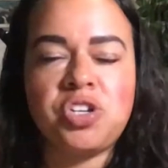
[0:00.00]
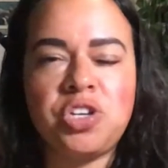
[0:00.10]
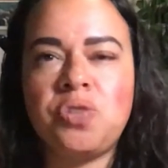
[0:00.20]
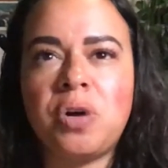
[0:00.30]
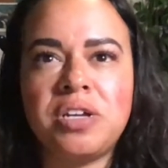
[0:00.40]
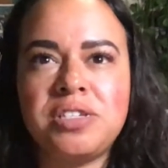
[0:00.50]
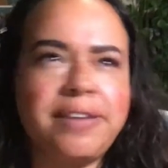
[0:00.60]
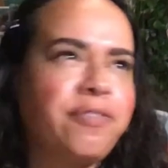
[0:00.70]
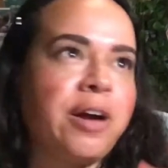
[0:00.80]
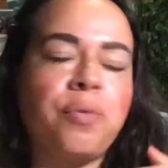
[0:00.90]
I
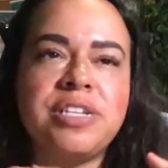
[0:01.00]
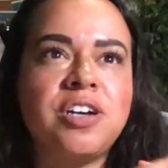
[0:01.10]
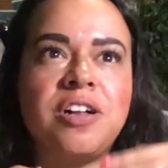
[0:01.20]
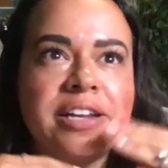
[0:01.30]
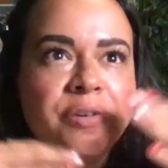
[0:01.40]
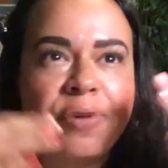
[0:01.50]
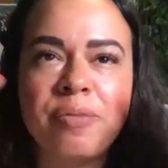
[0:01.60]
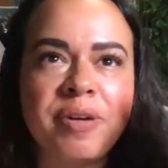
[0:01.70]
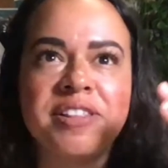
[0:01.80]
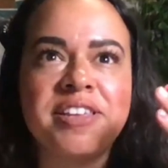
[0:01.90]
forgot what it's called. I read
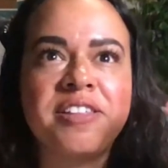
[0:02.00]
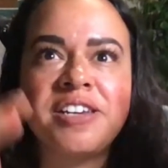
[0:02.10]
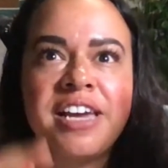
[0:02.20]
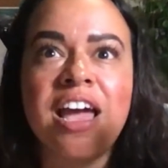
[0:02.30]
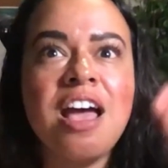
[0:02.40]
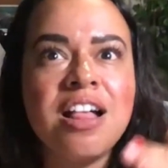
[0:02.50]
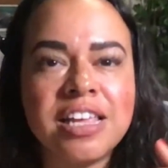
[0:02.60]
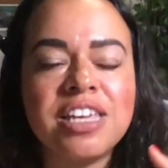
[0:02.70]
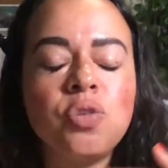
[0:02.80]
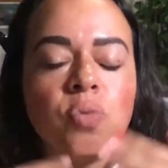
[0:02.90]
about it the other day.
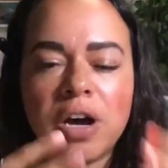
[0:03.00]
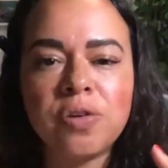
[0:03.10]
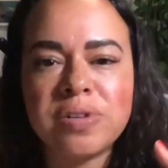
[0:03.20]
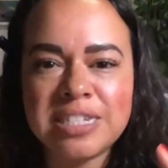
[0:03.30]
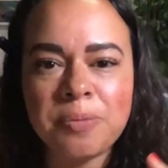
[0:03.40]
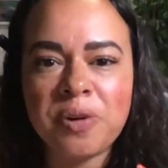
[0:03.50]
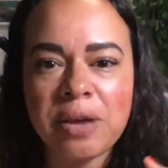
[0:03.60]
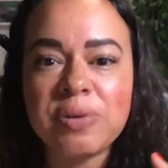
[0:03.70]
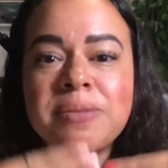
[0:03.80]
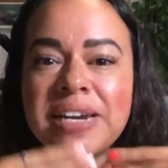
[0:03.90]
Like you want to
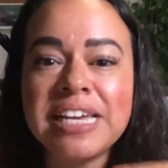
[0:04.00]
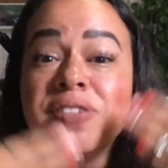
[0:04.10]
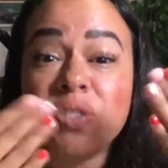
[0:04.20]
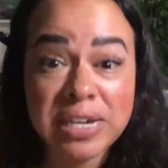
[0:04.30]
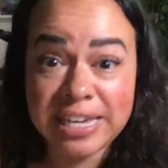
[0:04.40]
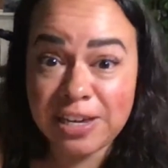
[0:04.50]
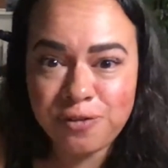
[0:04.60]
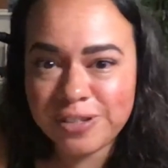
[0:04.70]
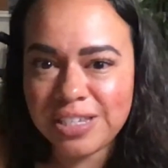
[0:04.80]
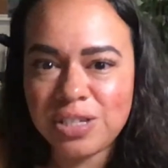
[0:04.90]
reciprocate. When somebody gives you a
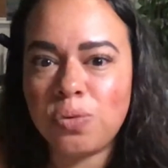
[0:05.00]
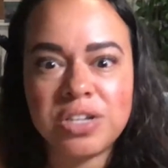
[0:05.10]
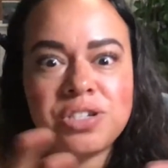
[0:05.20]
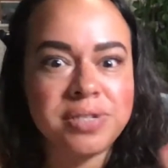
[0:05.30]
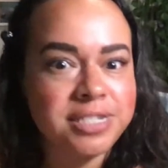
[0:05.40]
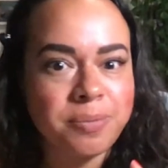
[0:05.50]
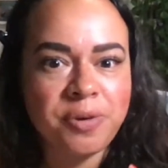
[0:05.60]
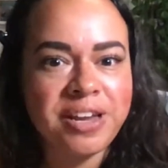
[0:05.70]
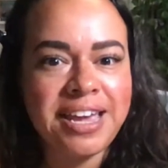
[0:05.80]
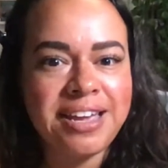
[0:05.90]
gift, you want to
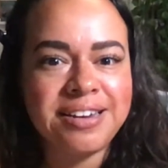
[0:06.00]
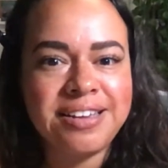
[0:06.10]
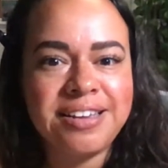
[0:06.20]
reciprocate.